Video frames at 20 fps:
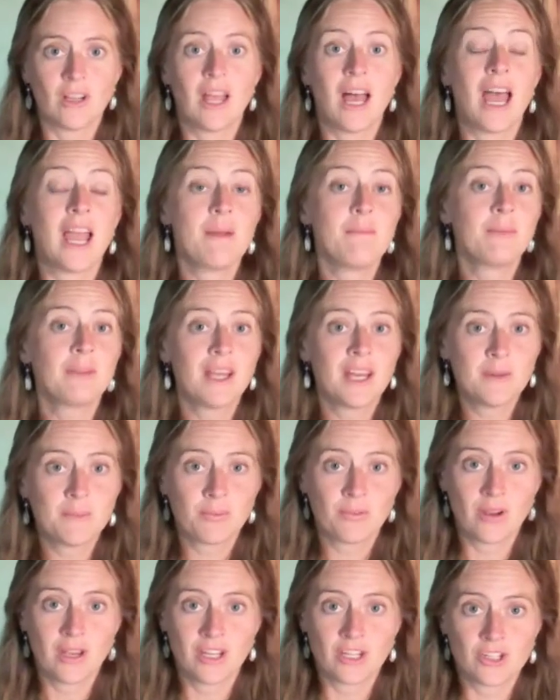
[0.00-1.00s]
high blood
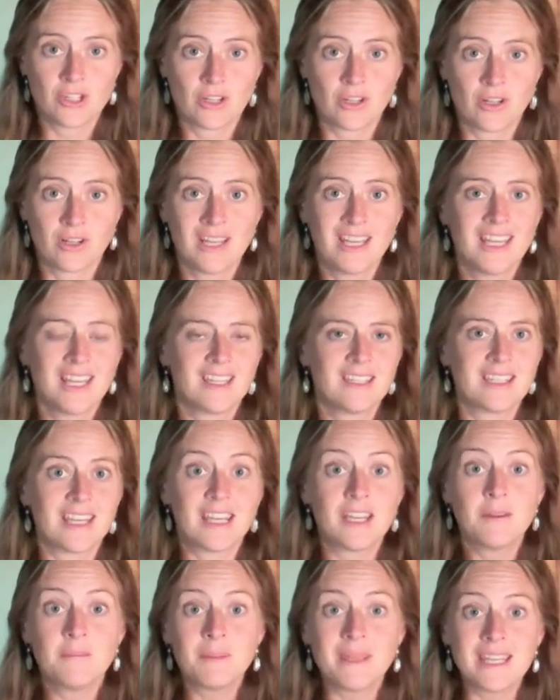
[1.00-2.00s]
pressure,
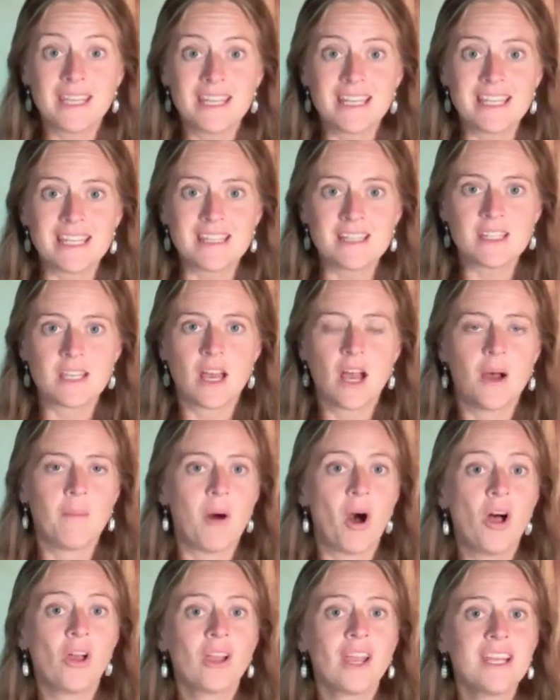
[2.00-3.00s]
diabetes,
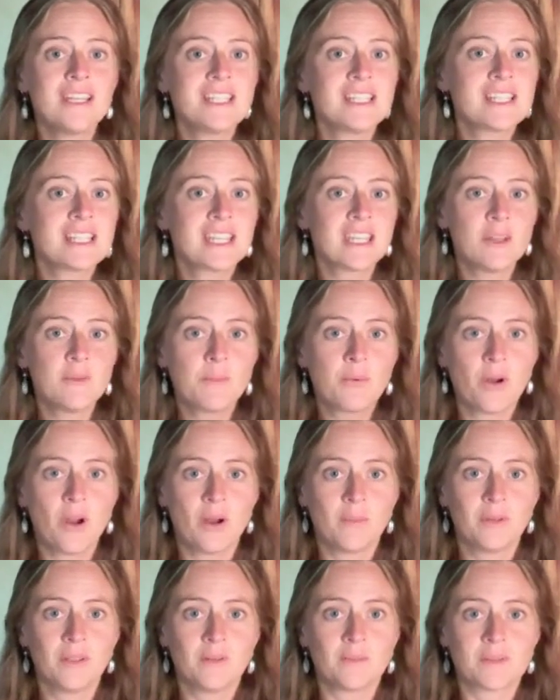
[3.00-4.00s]
all kinds of skin
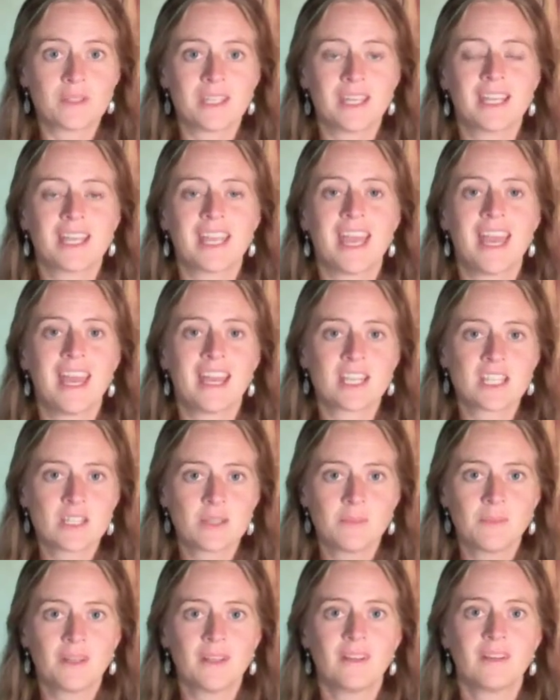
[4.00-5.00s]
problems like
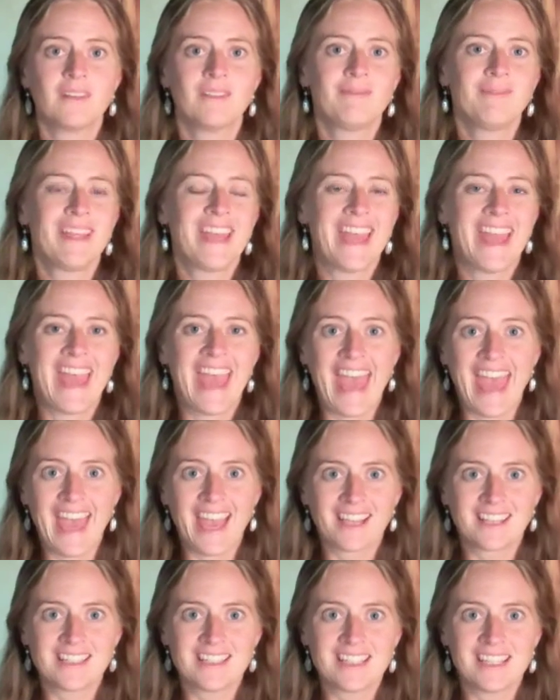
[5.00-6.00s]
eczema,
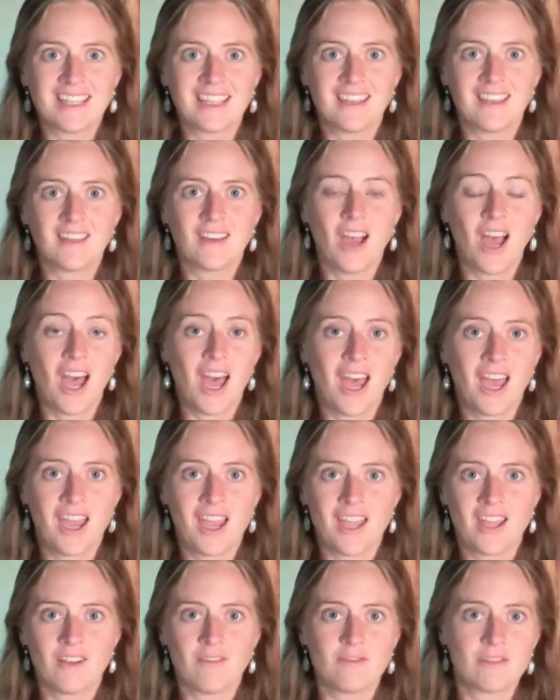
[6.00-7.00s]
acne,
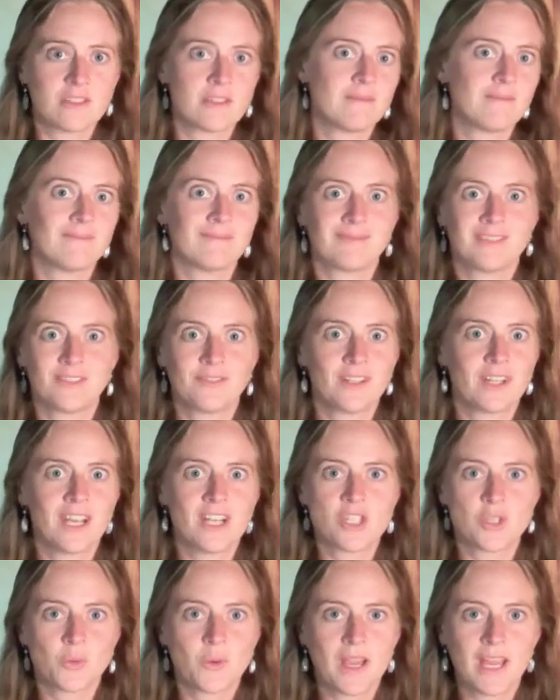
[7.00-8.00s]
hives, different
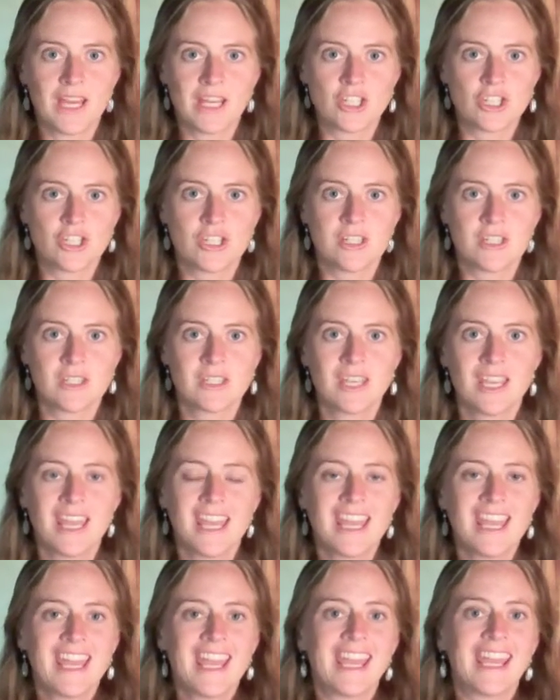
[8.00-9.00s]
kinds of rashes.
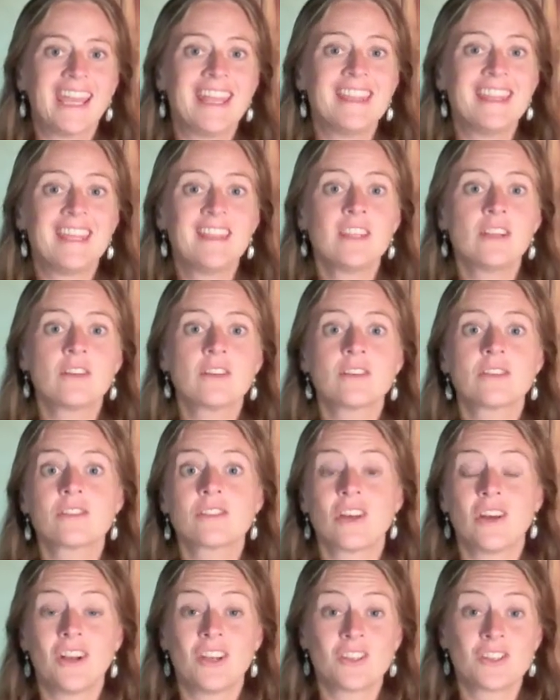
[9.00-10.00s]
And then there's
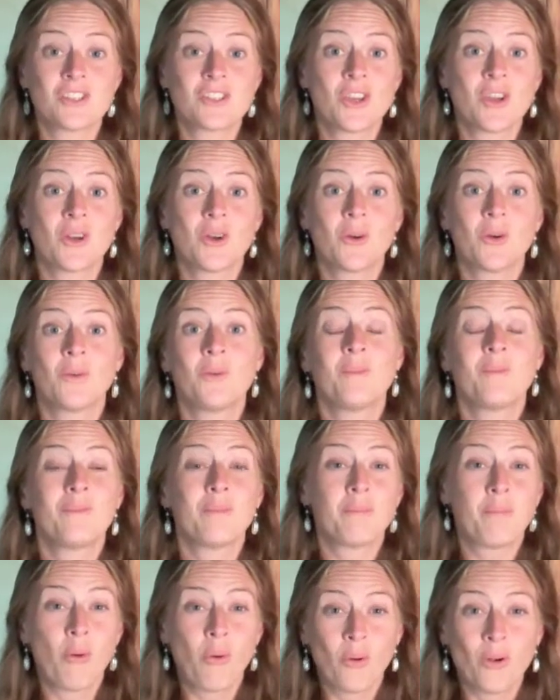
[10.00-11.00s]
also
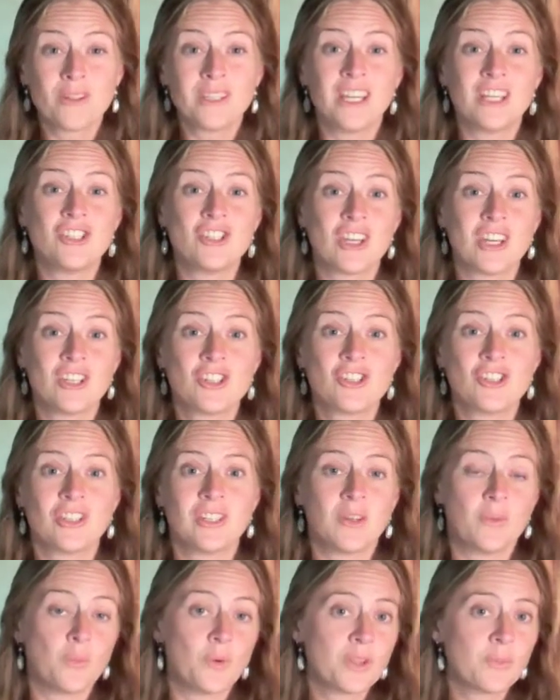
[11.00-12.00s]
poor digestion,
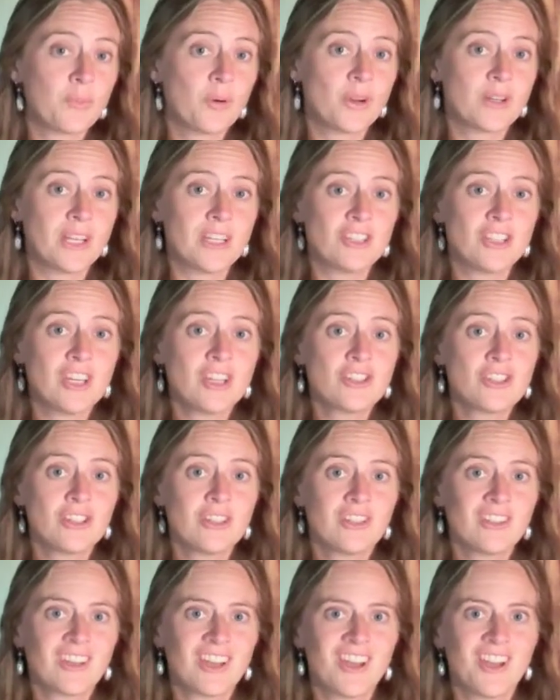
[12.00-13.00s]
and with poor
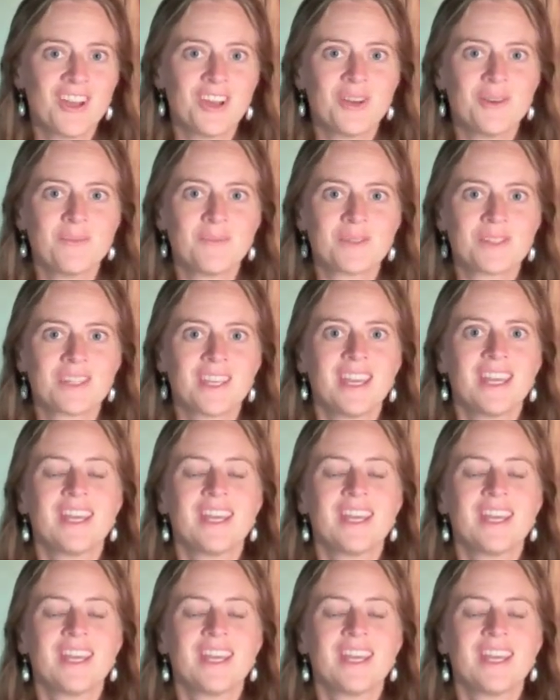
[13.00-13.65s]
digestion comes